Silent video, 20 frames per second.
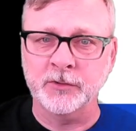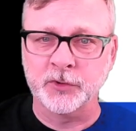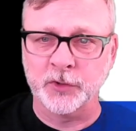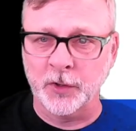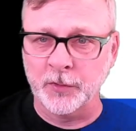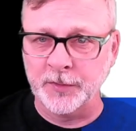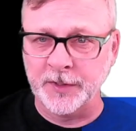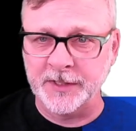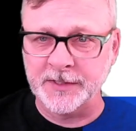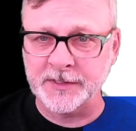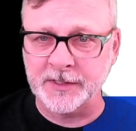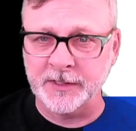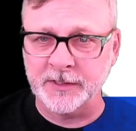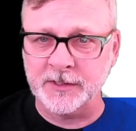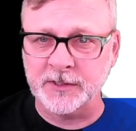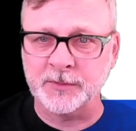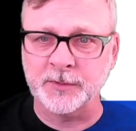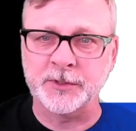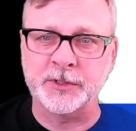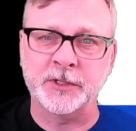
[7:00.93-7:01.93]
drone
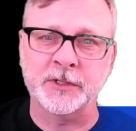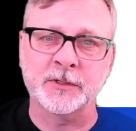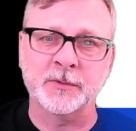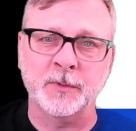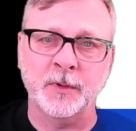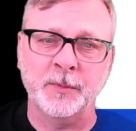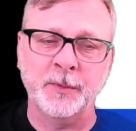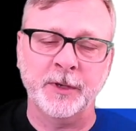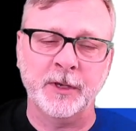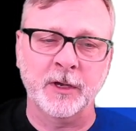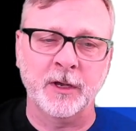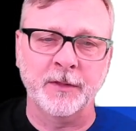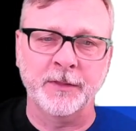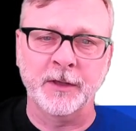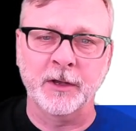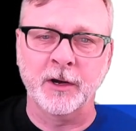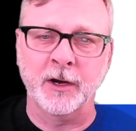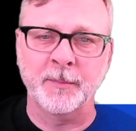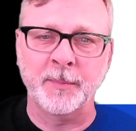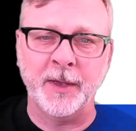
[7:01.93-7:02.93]
distance, which is what we call
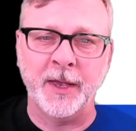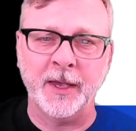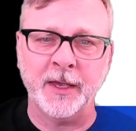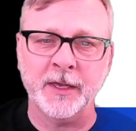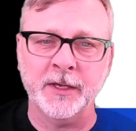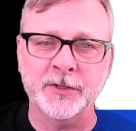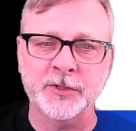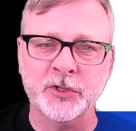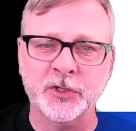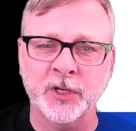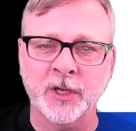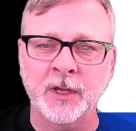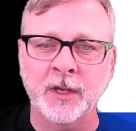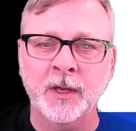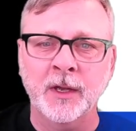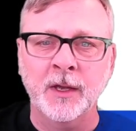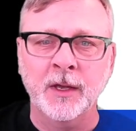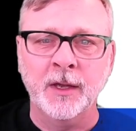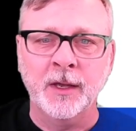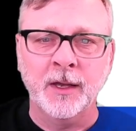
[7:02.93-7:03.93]
the R package.
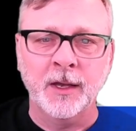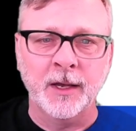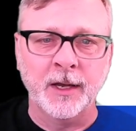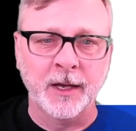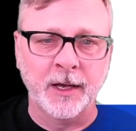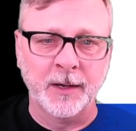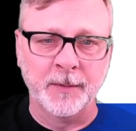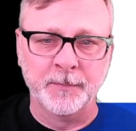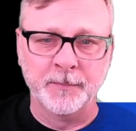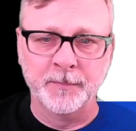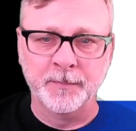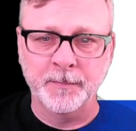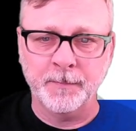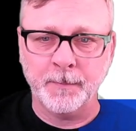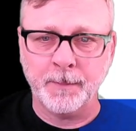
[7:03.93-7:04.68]
And